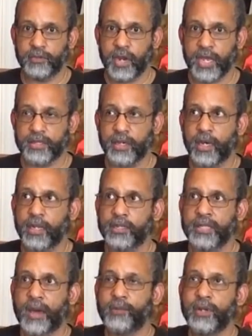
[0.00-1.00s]
right? To,
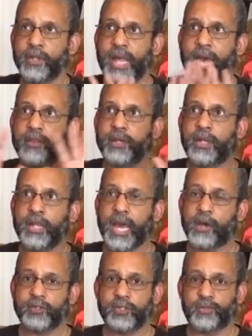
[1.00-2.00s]
that would allow the
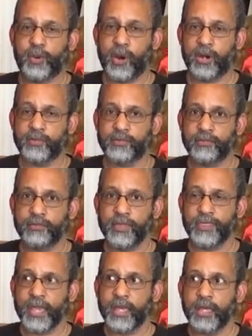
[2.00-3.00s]
clouds to part,
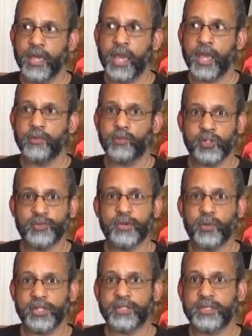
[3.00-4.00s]
and would you be
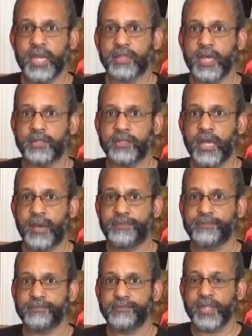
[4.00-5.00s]
willing to take that
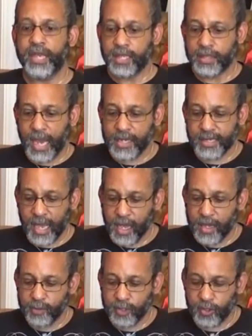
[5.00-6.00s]
step? That is how
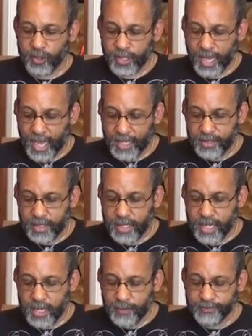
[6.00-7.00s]
I would look at
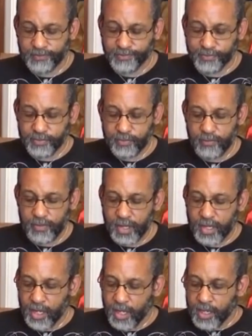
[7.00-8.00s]
the
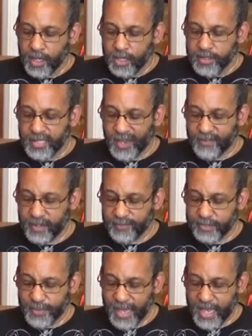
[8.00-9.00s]
seven
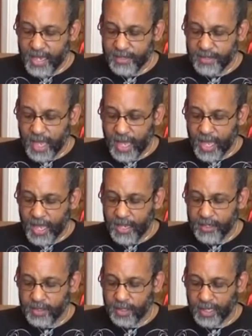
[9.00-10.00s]
of spades,
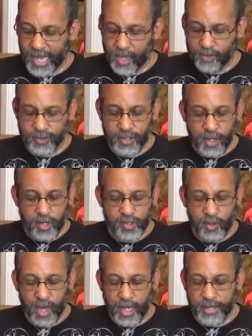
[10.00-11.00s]
and clouds.
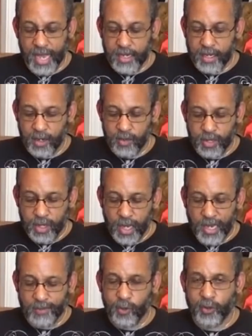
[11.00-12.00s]
So on that note,
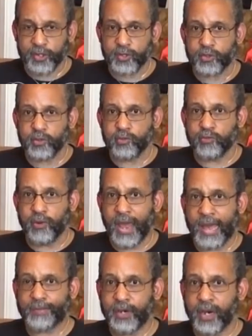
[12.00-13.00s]
I'm going to
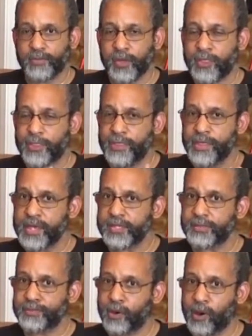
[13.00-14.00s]
wrap up
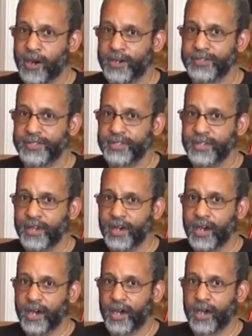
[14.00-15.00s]
this part
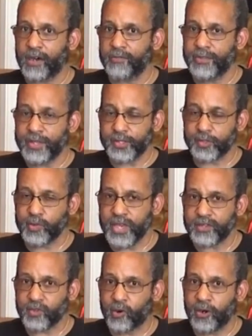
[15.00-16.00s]
of this
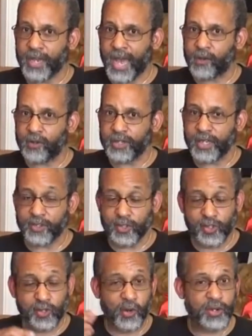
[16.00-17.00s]
week's Oracle Outlook. And
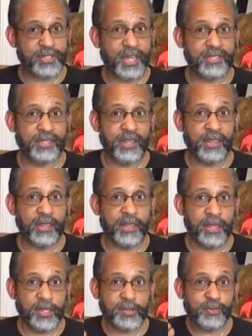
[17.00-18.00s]
did you notice I said
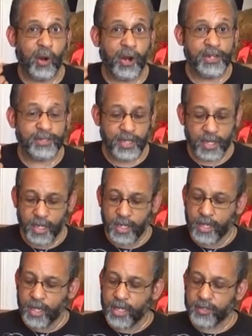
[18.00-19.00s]
this part?
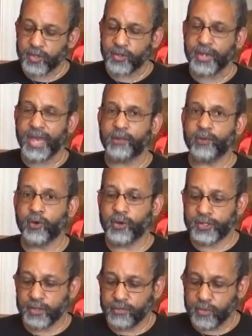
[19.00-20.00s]
And so now we're
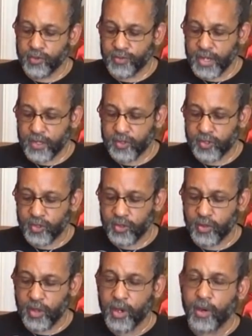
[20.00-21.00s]
going to move
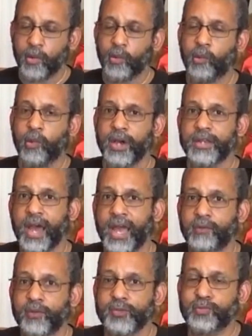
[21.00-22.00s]
into what
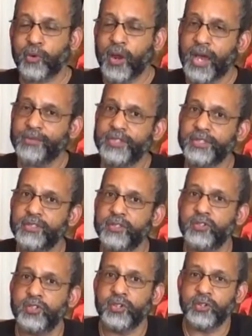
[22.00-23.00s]
I was prompted
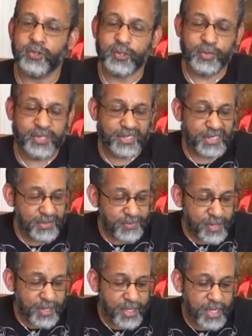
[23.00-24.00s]
to do
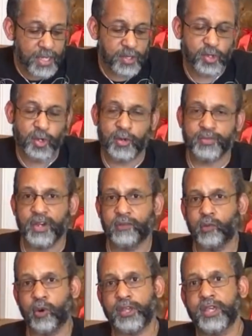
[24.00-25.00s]
specifically in terms
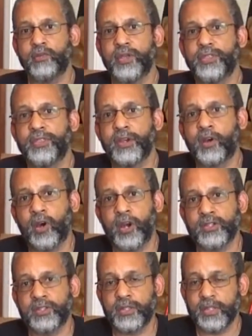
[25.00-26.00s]
of working with the
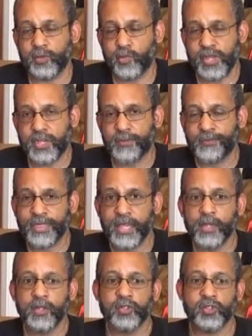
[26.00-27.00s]
cards this week.
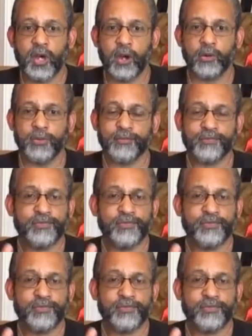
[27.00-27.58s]
So